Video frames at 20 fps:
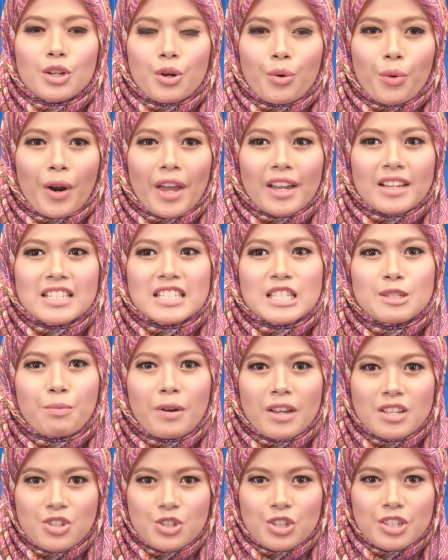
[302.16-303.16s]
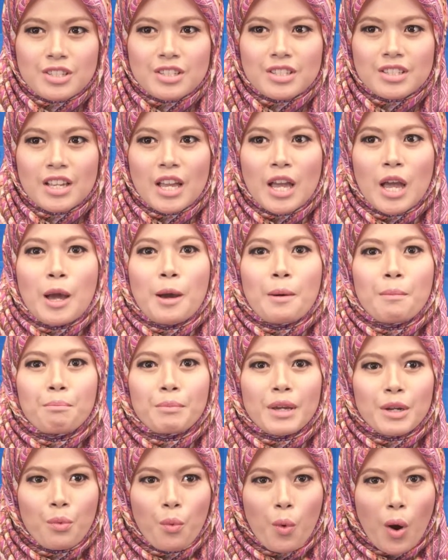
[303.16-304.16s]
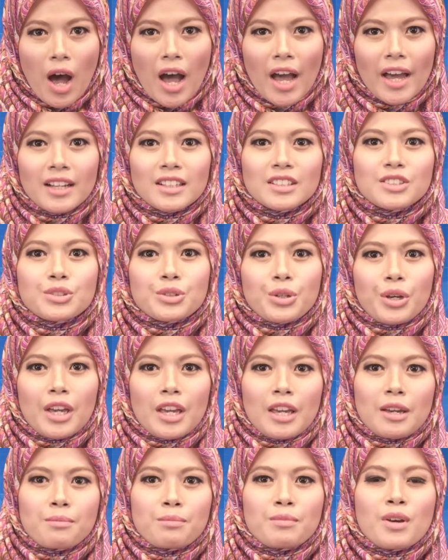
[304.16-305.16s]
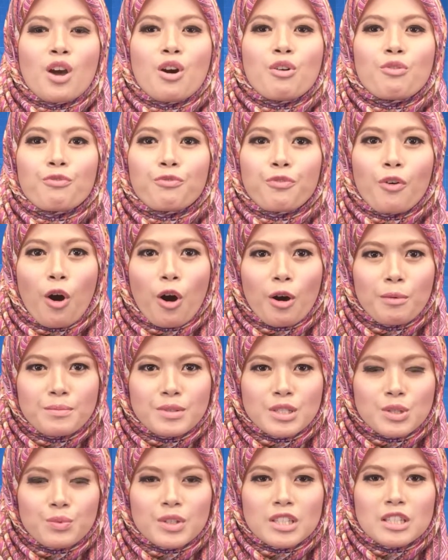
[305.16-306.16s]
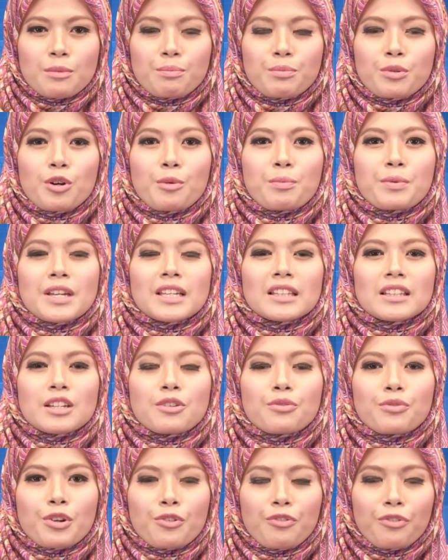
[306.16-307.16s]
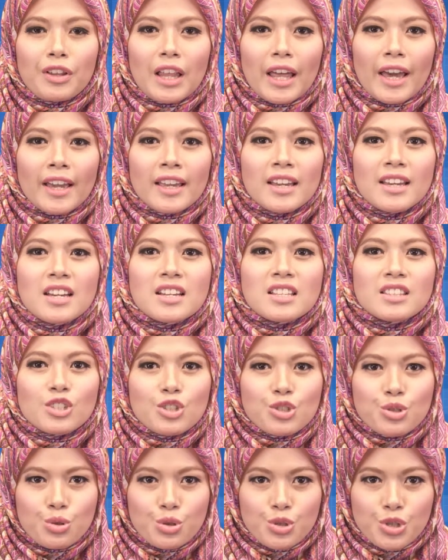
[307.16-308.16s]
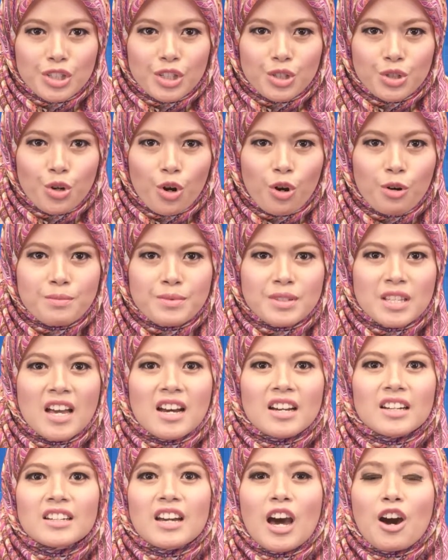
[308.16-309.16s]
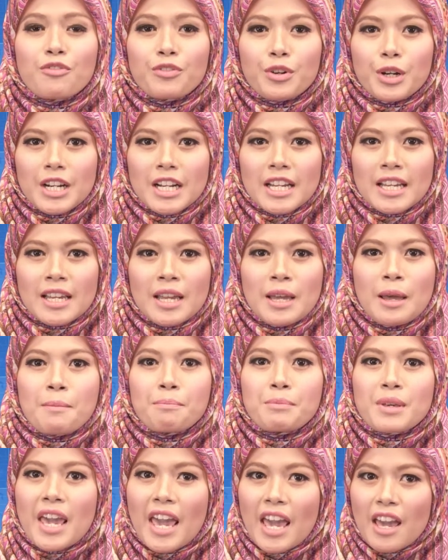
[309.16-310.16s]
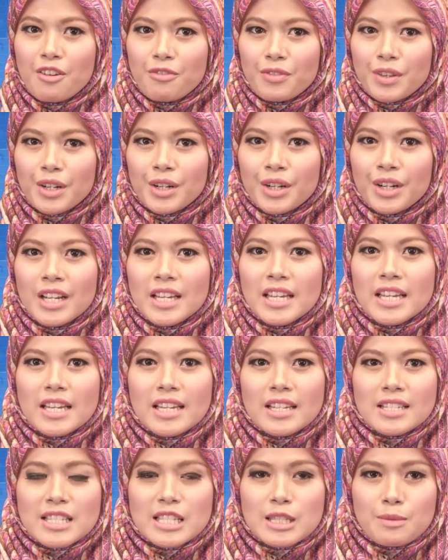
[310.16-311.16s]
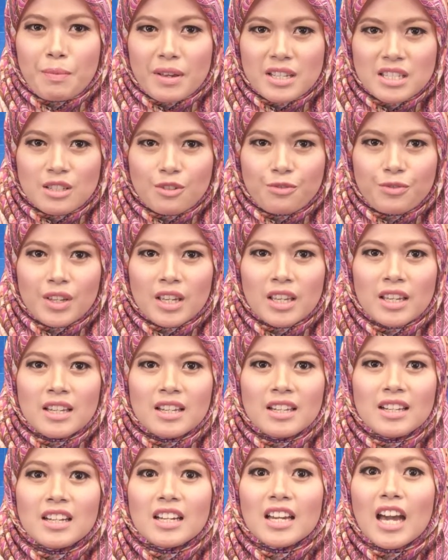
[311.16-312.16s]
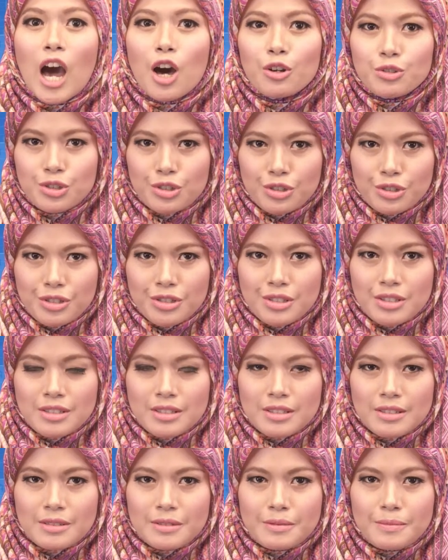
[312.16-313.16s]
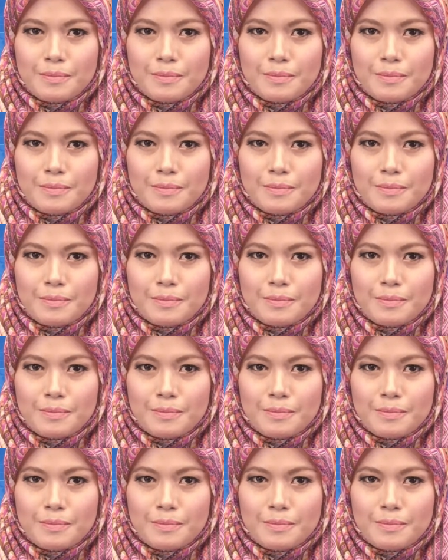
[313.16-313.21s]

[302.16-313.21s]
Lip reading: correct expressions. Meanwhile, to him, forms which appropriately reflect the social norms governing behavior in specific encounters.